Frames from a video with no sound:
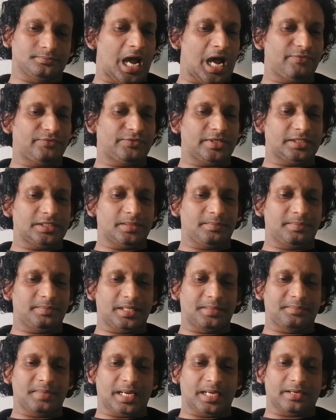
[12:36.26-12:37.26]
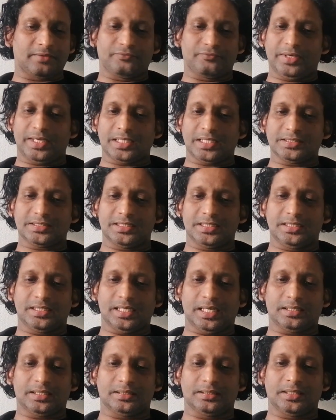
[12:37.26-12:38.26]
After the Big Bang, we can see
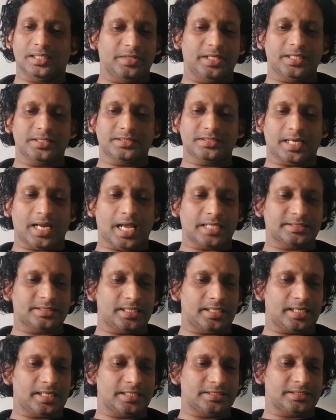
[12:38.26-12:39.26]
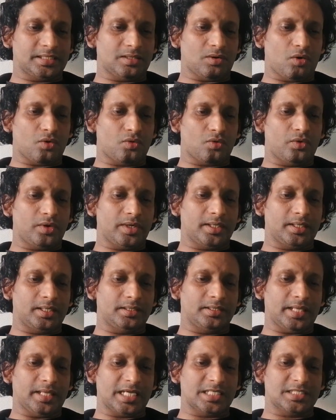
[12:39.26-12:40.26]
that there is an acceleration occurring
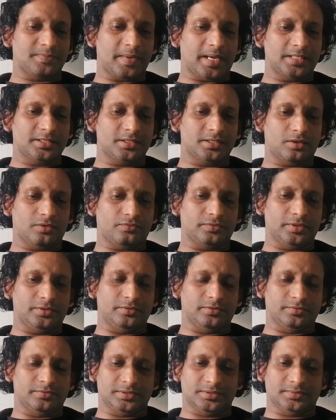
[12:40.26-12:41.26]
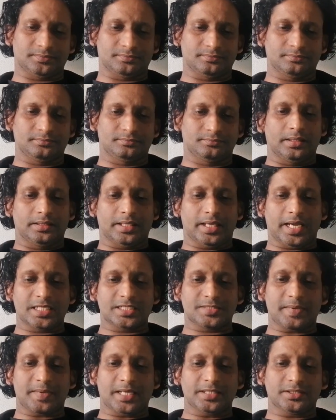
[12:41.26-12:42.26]
in the expansion of the universe. The
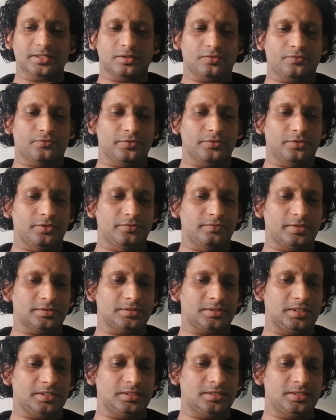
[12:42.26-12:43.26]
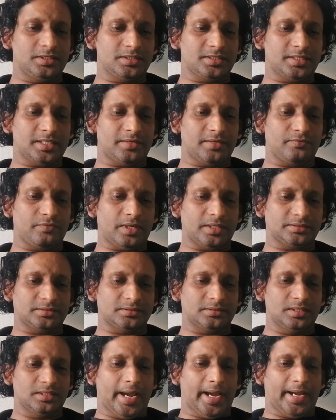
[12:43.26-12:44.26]
expansion of the universe in this state was
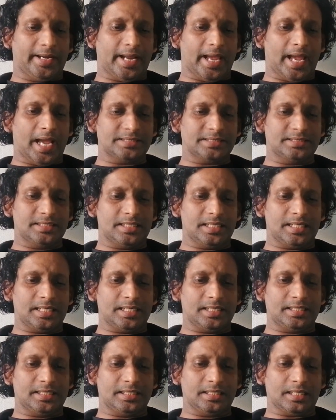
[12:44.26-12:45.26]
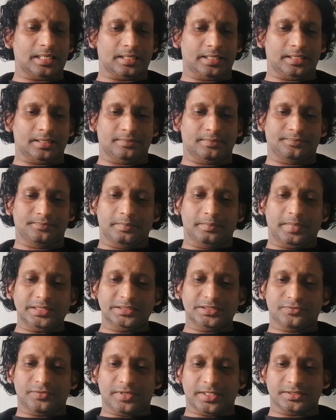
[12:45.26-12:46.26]
an accelerating rate
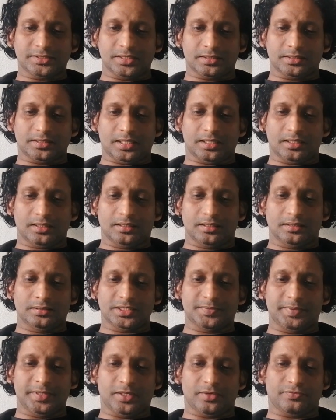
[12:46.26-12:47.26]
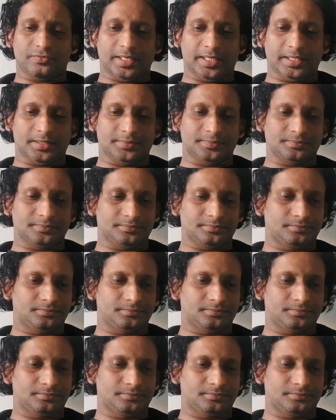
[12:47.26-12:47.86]
much faster than the speed of light.